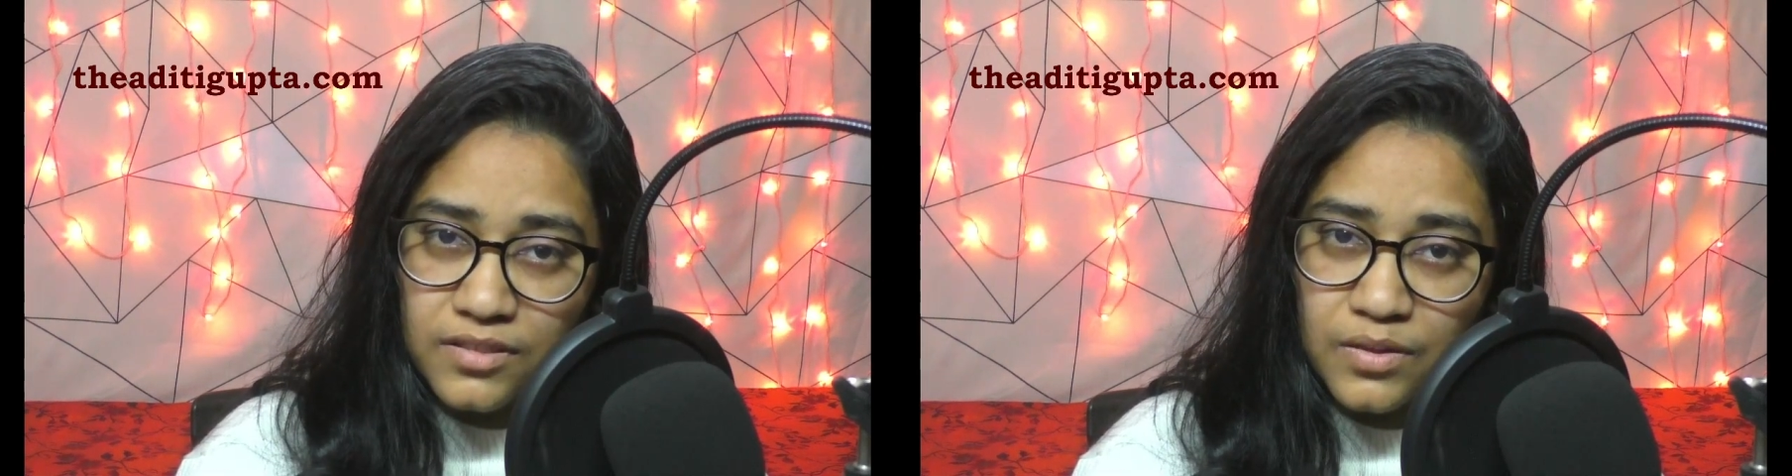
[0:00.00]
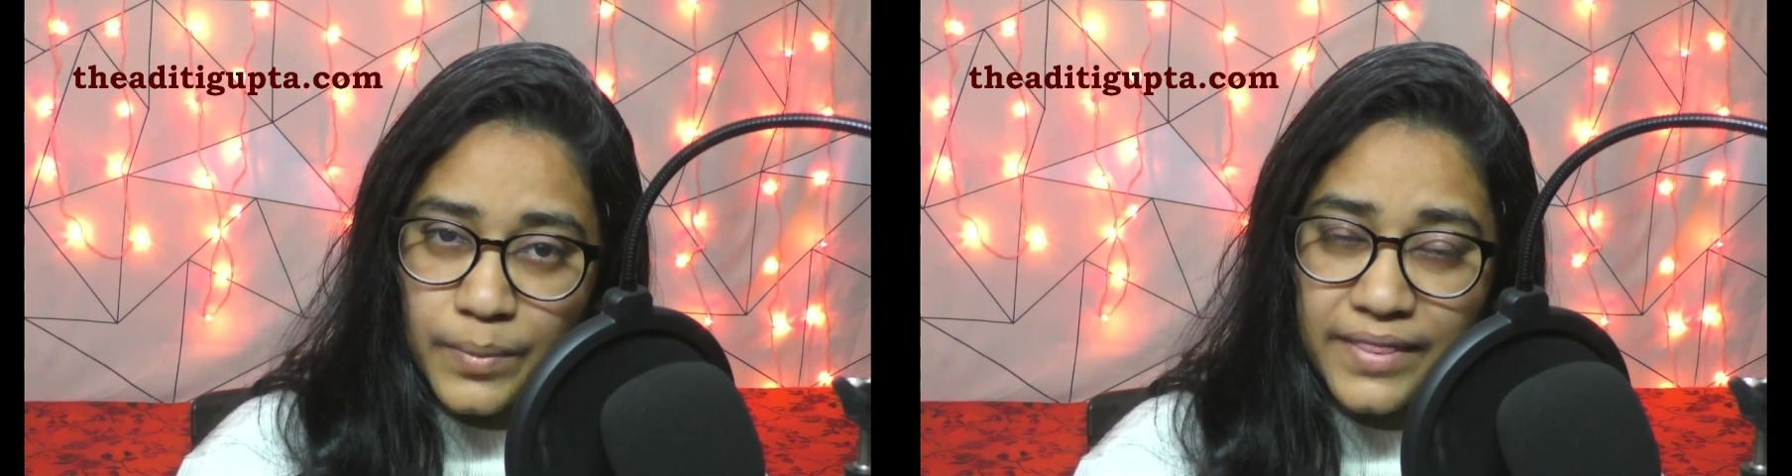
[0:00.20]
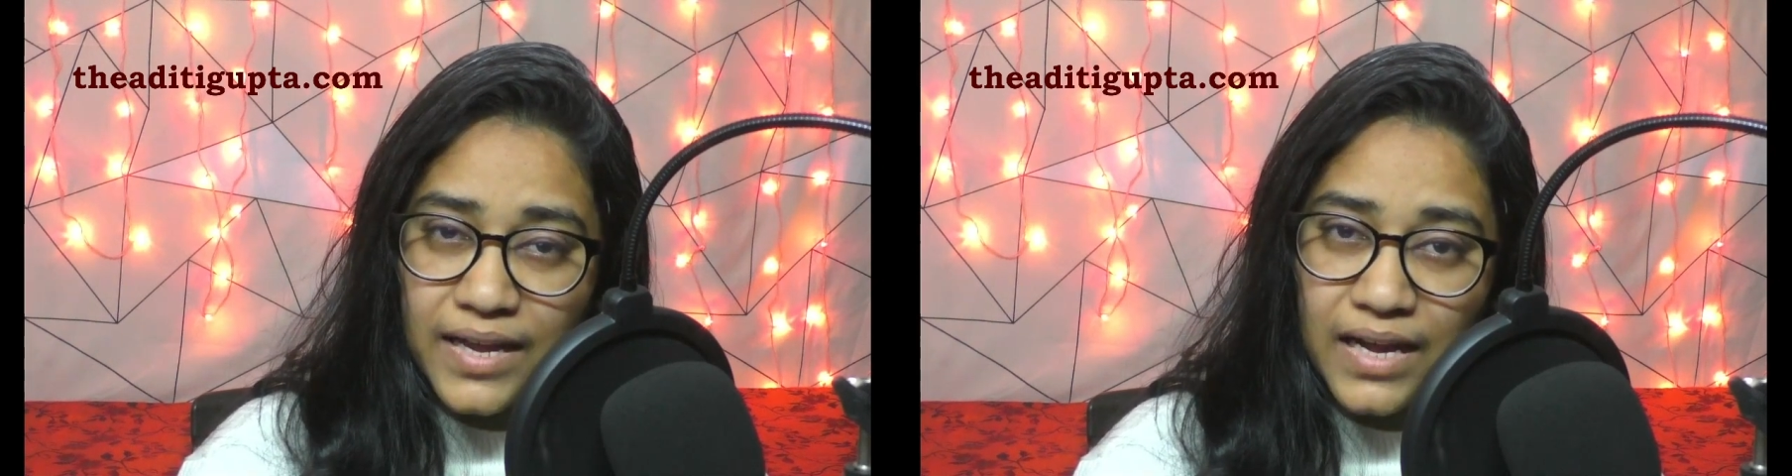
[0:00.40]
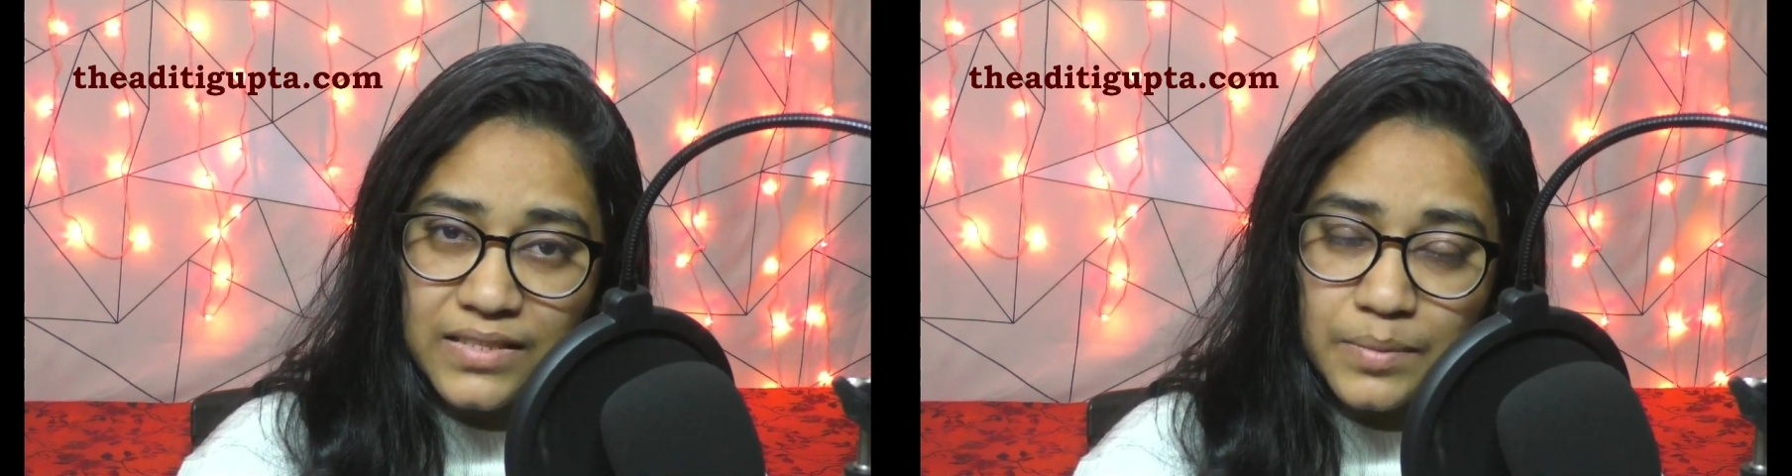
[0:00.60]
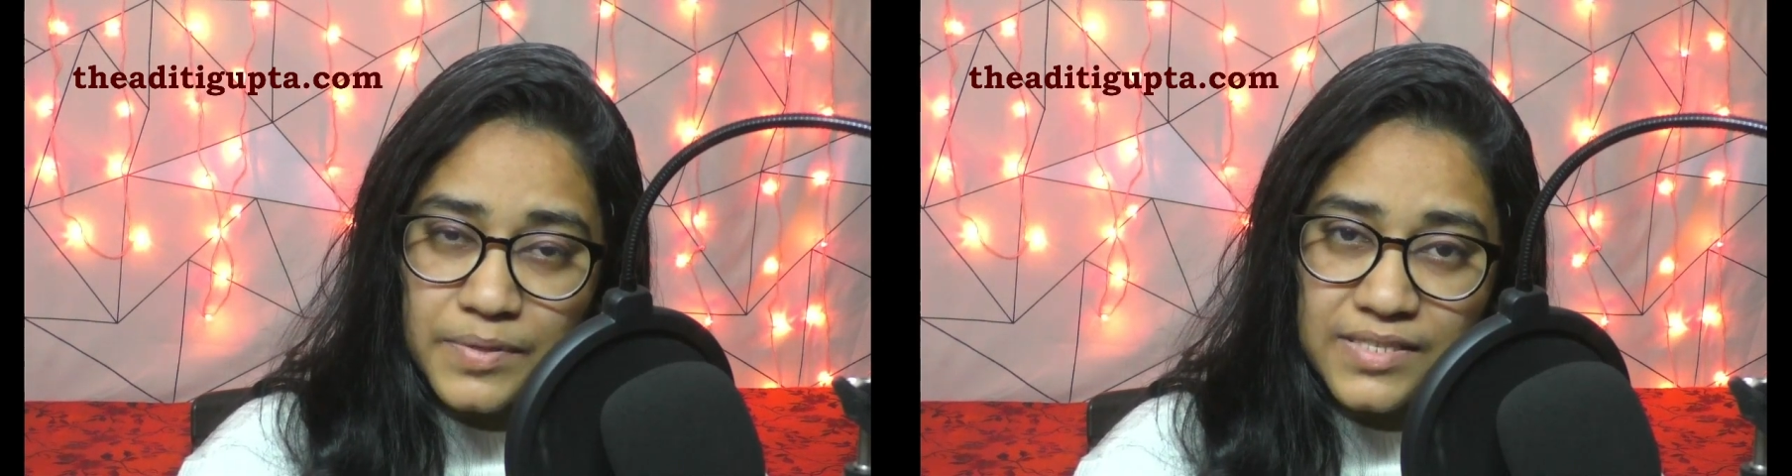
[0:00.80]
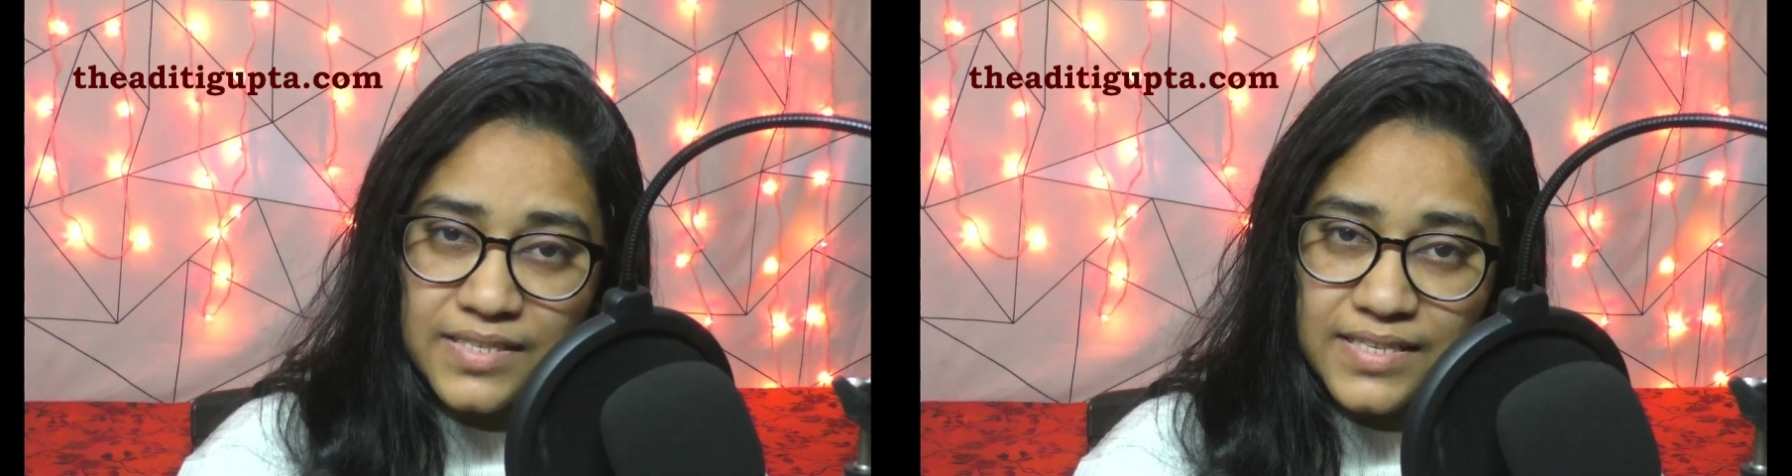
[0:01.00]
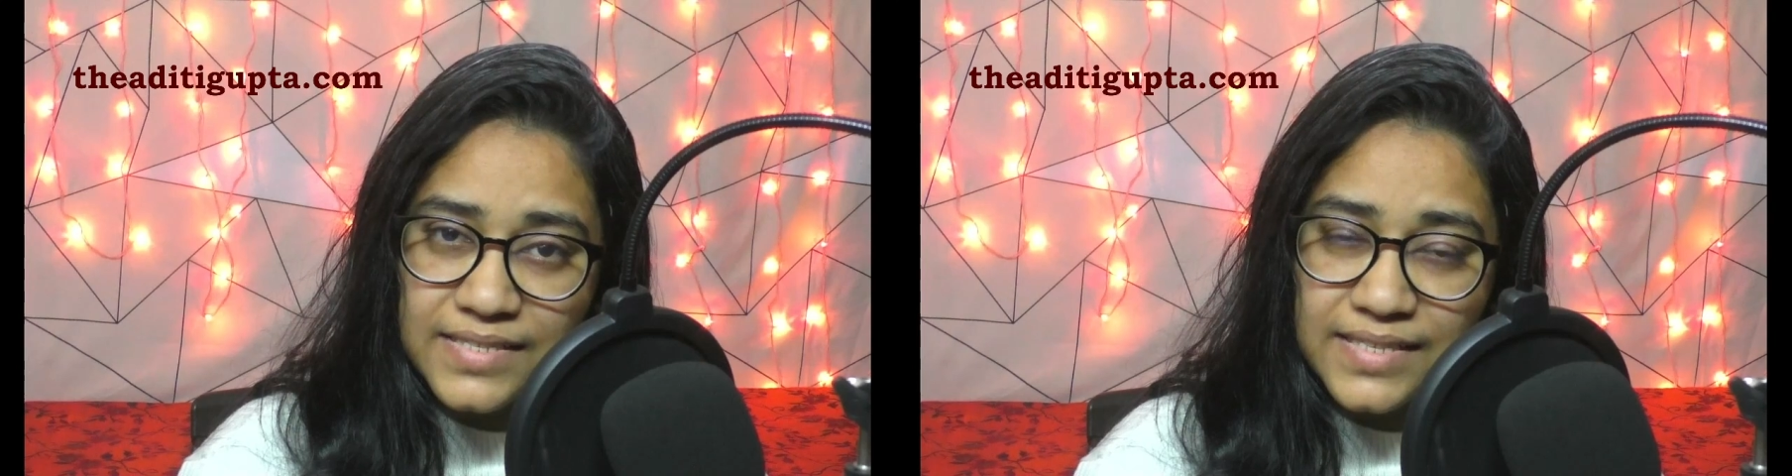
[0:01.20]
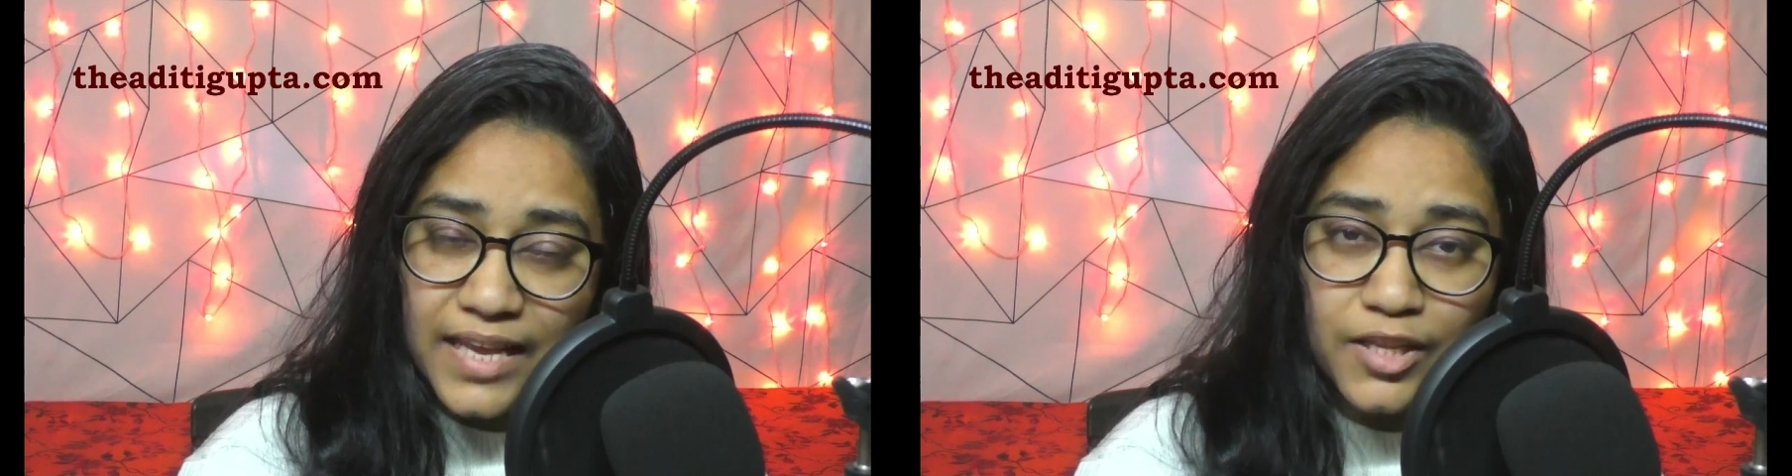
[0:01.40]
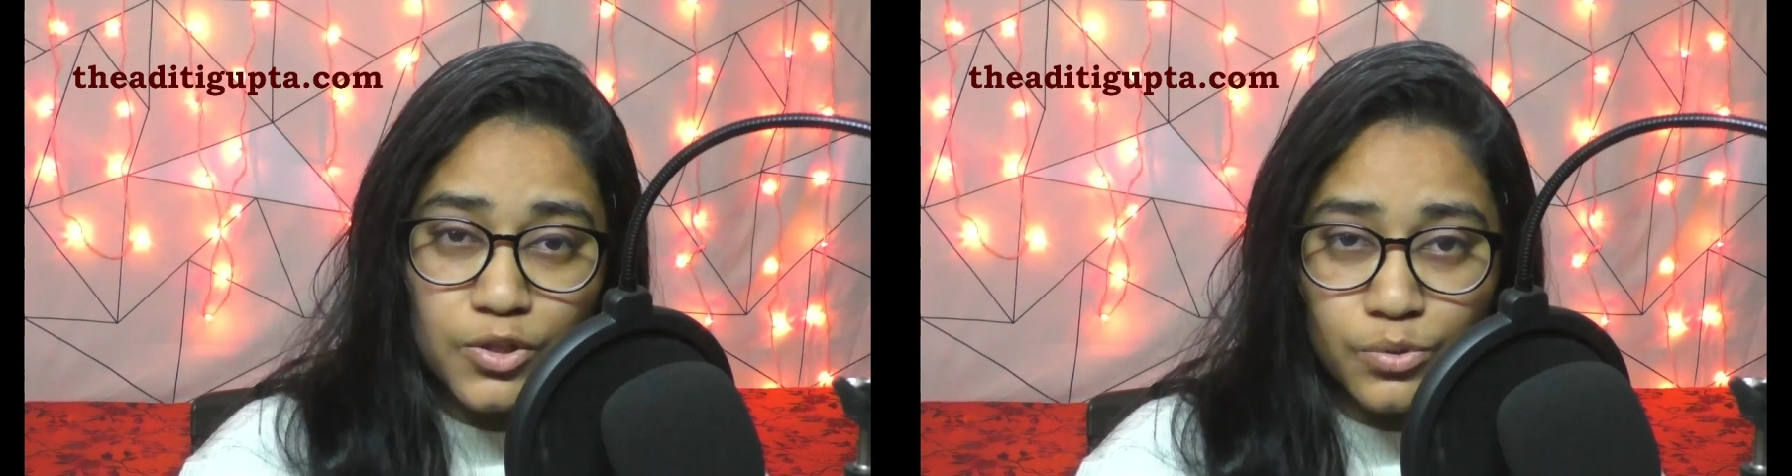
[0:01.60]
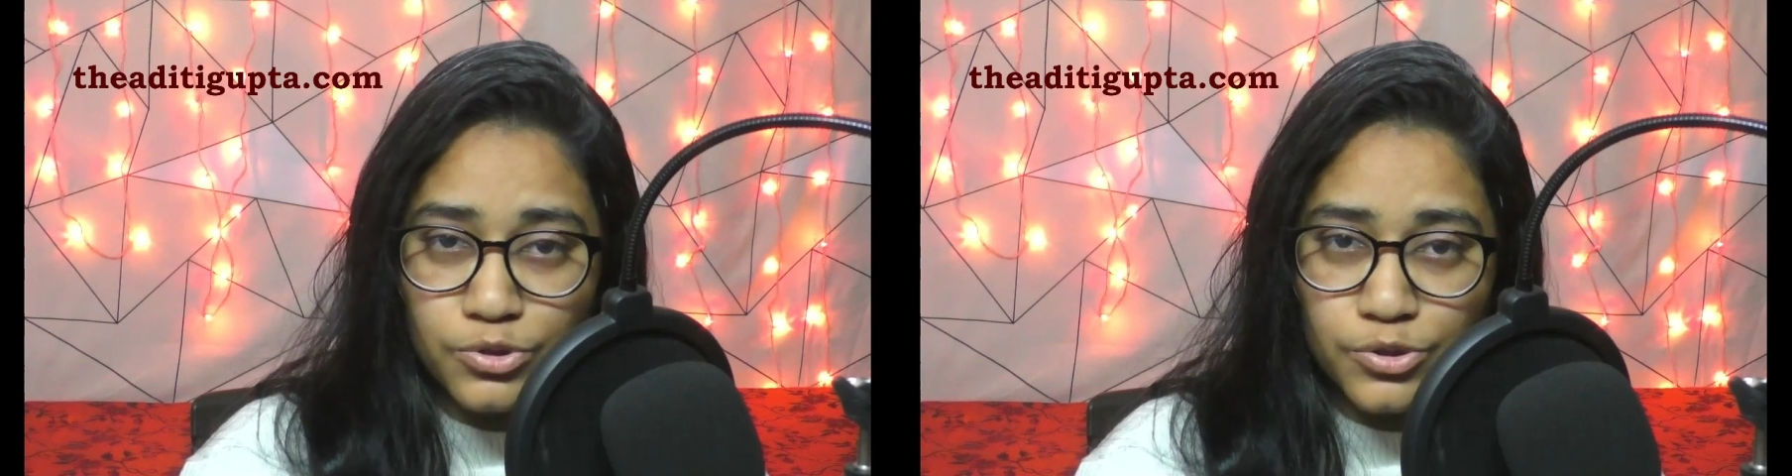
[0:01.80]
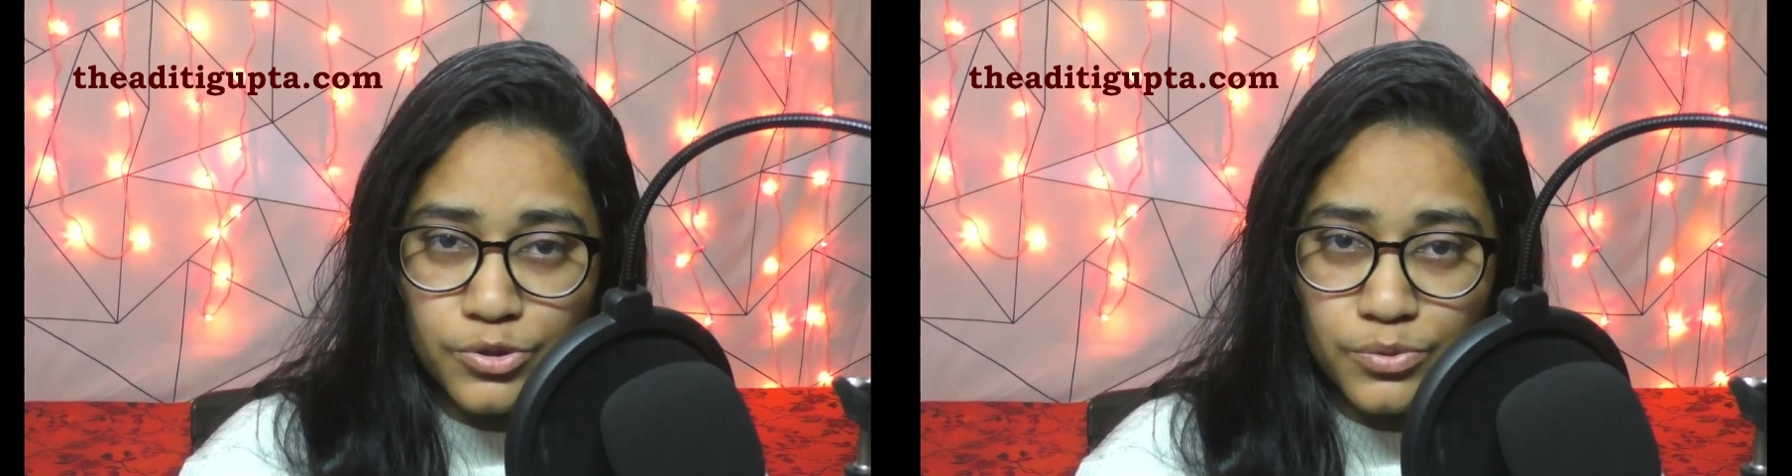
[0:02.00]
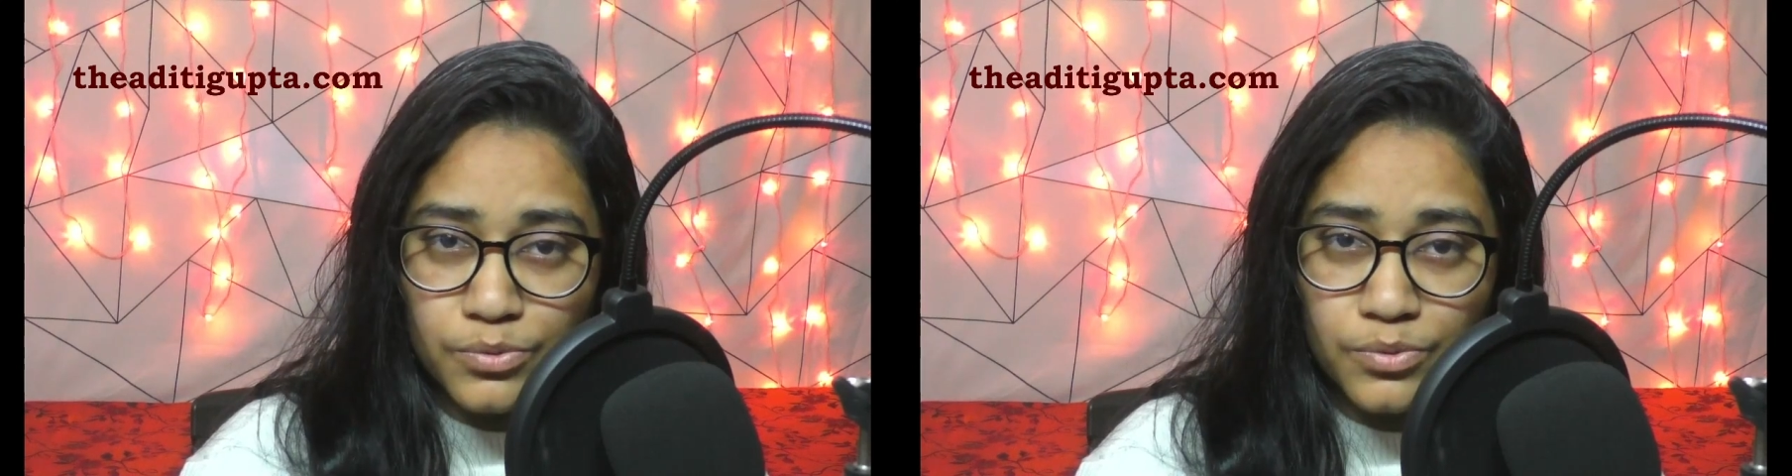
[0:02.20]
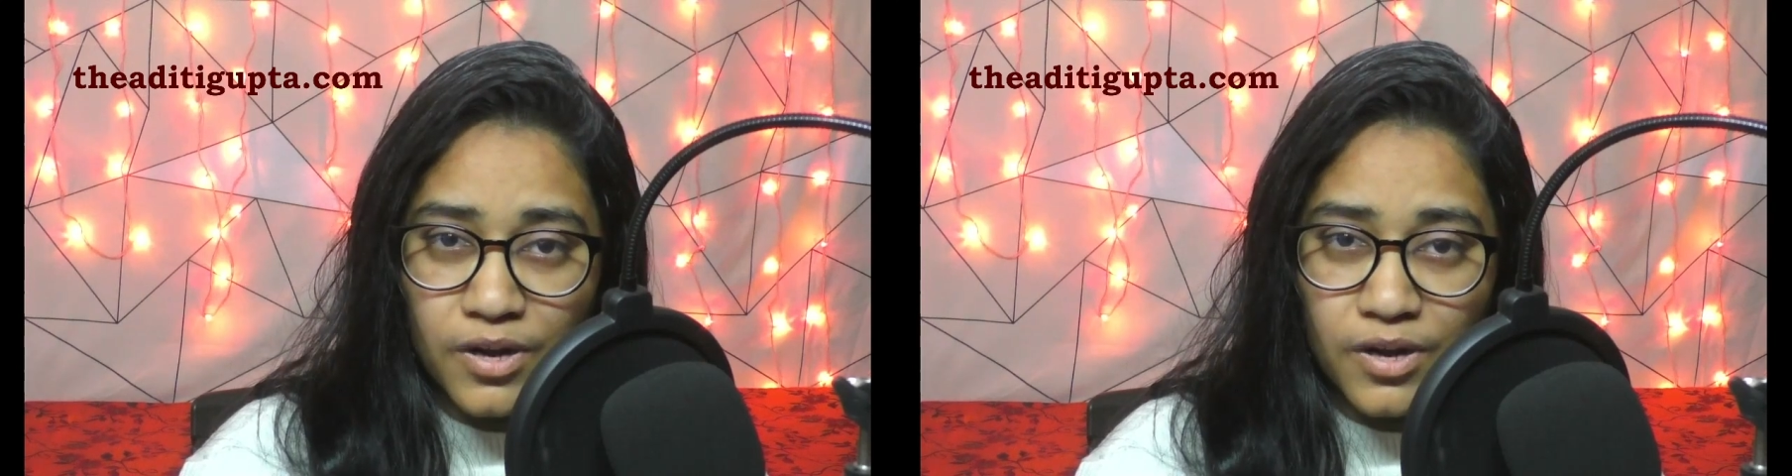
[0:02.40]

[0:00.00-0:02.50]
when the other person is saying no to you